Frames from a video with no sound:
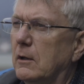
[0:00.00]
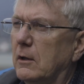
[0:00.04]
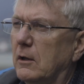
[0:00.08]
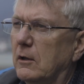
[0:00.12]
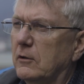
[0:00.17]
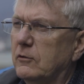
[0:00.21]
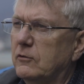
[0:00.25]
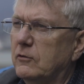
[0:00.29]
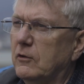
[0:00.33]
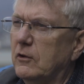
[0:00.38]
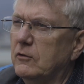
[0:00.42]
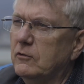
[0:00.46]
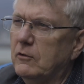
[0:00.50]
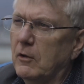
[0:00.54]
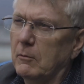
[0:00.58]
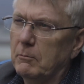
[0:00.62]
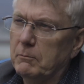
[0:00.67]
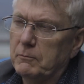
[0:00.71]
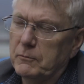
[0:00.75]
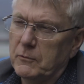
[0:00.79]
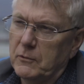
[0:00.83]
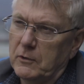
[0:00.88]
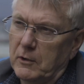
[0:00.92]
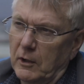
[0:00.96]
The system
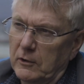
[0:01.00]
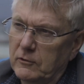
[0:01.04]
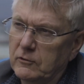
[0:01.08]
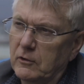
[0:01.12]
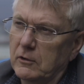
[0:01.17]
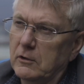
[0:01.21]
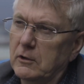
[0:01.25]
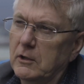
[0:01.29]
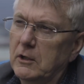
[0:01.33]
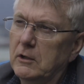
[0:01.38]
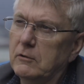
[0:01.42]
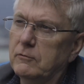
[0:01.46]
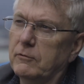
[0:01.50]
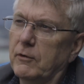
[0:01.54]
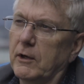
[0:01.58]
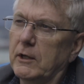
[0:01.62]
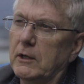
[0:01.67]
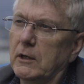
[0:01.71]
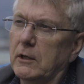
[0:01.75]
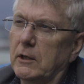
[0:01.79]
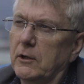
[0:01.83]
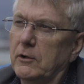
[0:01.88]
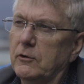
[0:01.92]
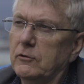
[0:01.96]
doesn't need
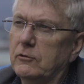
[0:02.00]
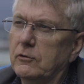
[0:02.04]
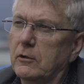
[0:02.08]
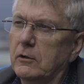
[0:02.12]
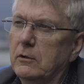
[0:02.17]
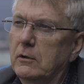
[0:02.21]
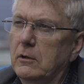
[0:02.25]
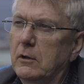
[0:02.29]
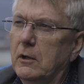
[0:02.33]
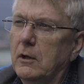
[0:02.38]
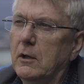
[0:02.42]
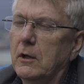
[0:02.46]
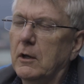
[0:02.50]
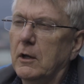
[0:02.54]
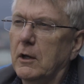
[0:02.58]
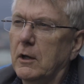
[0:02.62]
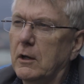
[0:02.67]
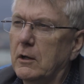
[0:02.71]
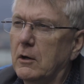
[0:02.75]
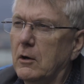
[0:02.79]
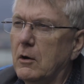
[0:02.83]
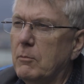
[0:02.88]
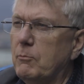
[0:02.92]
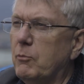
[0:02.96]
ventilation.
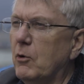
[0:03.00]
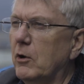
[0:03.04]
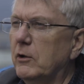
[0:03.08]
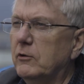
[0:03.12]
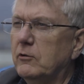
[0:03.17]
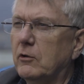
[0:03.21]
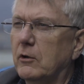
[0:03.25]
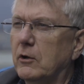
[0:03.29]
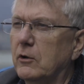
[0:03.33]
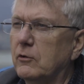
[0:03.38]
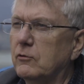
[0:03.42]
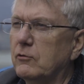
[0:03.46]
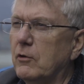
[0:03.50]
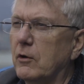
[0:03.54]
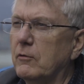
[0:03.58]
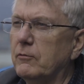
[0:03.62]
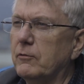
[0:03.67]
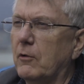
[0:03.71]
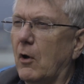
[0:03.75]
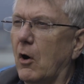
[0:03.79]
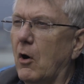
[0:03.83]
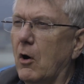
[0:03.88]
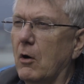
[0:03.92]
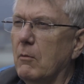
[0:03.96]
It operates in a
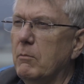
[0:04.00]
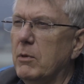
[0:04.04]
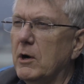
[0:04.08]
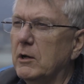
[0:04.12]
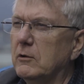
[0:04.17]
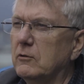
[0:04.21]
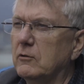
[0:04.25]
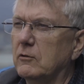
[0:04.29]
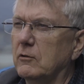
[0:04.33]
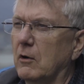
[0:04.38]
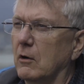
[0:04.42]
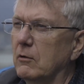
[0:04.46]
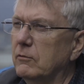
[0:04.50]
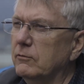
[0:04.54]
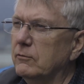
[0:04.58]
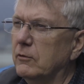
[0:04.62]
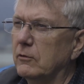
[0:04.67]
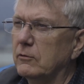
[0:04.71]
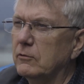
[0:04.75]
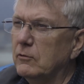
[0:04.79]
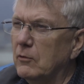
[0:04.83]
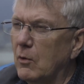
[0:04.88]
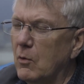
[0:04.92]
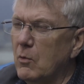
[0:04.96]
drift all by itself.
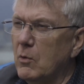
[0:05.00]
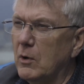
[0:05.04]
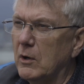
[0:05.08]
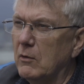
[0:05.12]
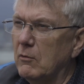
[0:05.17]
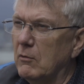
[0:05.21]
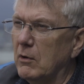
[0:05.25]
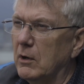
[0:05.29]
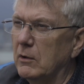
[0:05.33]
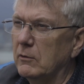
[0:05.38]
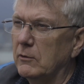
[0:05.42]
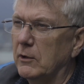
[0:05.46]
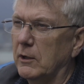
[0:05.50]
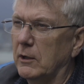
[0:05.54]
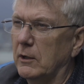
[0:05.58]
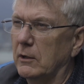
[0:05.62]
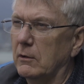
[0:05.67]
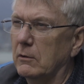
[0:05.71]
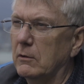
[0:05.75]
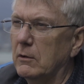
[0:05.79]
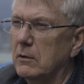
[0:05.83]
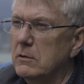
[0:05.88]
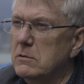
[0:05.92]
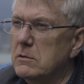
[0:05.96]
There's no one around to
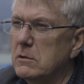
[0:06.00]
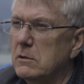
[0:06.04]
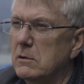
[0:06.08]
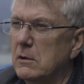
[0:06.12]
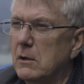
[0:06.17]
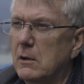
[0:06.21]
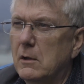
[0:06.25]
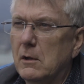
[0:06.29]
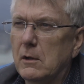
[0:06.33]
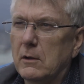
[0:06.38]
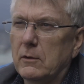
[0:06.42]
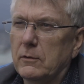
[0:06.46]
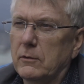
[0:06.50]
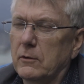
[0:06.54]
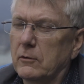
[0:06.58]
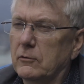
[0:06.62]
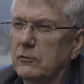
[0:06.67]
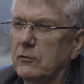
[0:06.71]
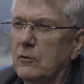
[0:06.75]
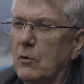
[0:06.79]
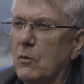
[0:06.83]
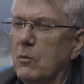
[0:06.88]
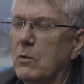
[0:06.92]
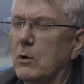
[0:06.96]
get hurt.
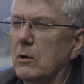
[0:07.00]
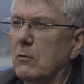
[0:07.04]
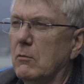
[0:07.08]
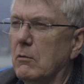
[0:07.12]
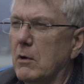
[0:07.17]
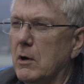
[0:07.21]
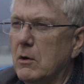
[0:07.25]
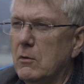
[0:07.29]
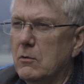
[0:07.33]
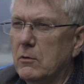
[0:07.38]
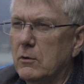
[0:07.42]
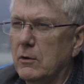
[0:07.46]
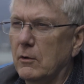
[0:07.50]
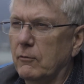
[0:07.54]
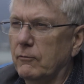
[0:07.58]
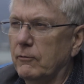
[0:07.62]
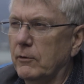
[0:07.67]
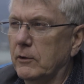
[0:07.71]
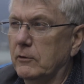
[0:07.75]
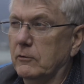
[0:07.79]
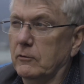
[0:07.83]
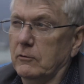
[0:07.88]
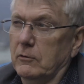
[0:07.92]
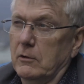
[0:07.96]
There's no one around if
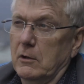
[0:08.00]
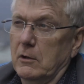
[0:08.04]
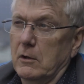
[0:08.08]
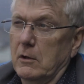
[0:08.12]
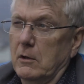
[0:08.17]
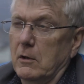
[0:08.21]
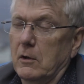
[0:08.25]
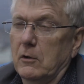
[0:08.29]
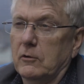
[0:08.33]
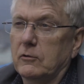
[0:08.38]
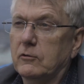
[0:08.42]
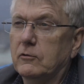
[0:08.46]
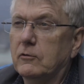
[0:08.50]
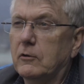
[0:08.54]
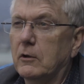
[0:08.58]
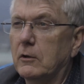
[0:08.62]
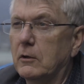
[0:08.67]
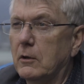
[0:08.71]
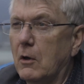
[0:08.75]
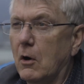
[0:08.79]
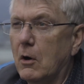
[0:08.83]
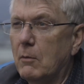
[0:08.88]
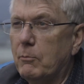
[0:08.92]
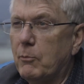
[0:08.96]
it's
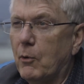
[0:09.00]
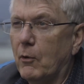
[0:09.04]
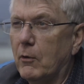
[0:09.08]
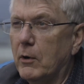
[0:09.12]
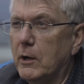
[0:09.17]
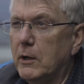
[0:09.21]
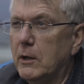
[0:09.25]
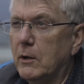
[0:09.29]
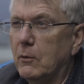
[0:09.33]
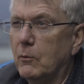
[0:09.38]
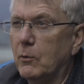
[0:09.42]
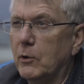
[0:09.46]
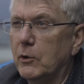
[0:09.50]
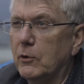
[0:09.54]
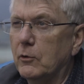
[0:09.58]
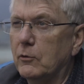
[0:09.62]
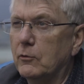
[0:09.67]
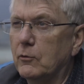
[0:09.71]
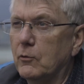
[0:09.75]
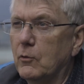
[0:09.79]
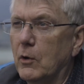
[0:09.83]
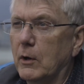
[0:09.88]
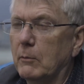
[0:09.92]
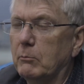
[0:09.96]
still operating when you're
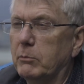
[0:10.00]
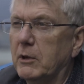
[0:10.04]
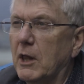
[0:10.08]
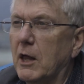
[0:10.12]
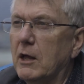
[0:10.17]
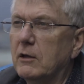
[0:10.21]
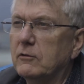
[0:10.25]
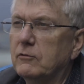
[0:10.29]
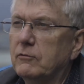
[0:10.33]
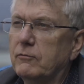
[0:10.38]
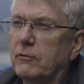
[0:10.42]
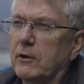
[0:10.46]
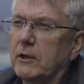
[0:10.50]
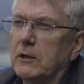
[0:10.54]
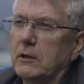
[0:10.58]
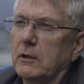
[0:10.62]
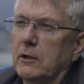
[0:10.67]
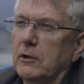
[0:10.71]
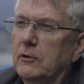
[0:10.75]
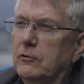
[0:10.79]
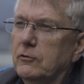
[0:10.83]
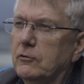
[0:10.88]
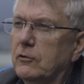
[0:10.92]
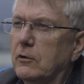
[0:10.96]
doing blast
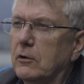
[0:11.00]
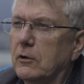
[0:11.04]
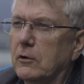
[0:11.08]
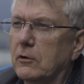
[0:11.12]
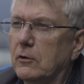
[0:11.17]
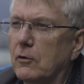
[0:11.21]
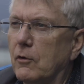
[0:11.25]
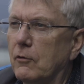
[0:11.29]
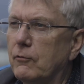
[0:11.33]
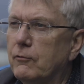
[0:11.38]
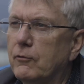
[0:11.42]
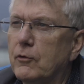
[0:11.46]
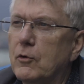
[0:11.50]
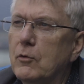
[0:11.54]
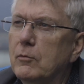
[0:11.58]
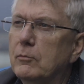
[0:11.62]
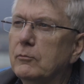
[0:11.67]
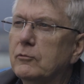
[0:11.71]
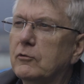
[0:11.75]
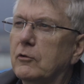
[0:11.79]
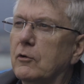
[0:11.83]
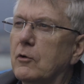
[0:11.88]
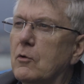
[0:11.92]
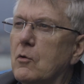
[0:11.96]
ventilation and your
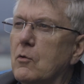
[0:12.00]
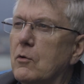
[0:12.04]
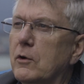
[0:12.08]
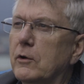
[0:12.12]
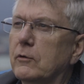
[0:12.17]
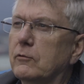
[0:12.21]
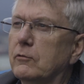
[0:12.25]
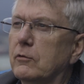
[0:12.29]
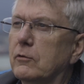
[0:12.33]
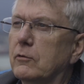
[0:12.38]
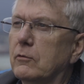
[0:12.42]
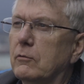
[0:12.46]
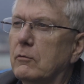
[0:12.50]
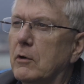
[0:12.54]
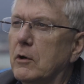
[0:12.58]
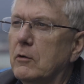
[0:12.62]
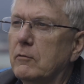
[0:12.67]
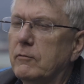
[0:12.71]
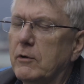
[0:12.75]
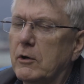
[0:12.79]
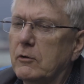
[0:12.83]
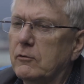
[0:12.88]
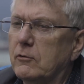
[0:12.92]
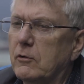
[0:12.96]
fumes are going through the
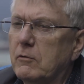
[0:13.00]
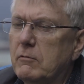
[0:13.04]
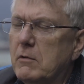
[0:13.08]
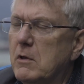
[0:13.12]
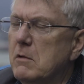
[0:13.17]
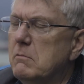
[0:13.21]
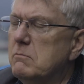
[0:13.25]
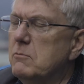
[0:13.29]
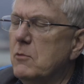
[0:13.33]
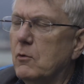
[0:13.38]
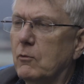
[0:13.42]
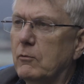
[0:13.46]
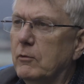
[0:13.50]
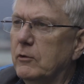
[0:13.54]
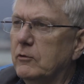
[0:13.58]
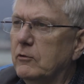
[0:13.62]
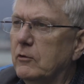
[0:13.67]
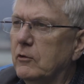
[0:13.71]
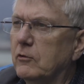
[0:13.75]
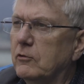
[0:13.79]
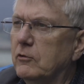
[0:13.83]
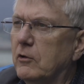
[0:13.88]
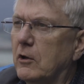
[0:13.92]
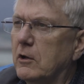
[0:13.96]
Railveyor drift. No
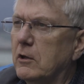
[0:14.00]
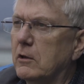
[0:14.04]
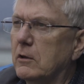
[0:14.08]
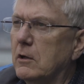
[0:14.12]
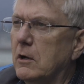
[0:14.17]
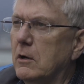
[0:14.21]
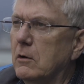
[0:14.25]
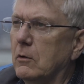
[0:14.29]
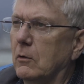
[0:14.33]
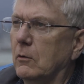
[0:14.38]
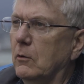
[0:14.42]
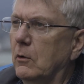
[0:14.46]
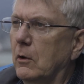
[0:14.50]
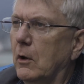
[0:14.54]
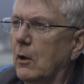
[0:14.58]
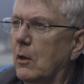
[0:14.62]
reason to shut it down.